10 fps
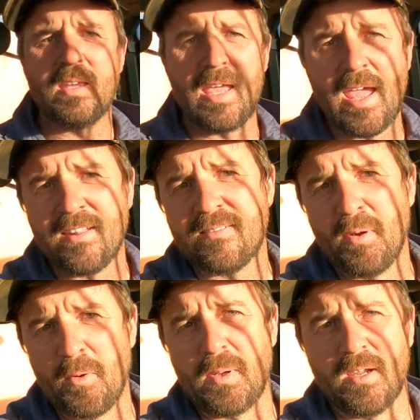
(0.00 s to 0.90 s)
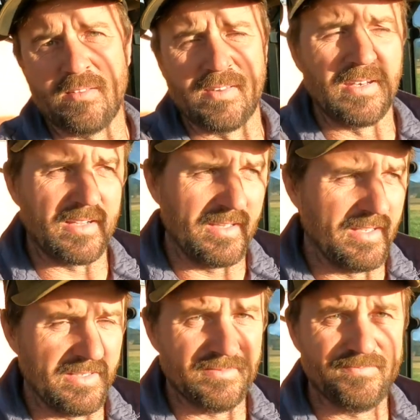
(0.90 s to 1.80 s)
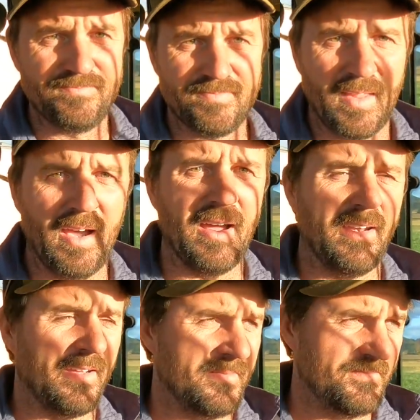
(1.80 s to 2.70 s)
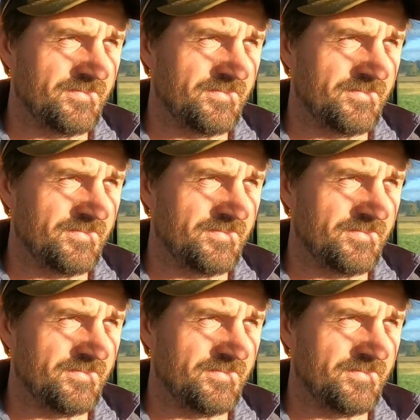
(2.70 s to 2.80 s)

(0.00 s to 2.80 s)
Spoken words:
Yes, my window's fairly clean. I know.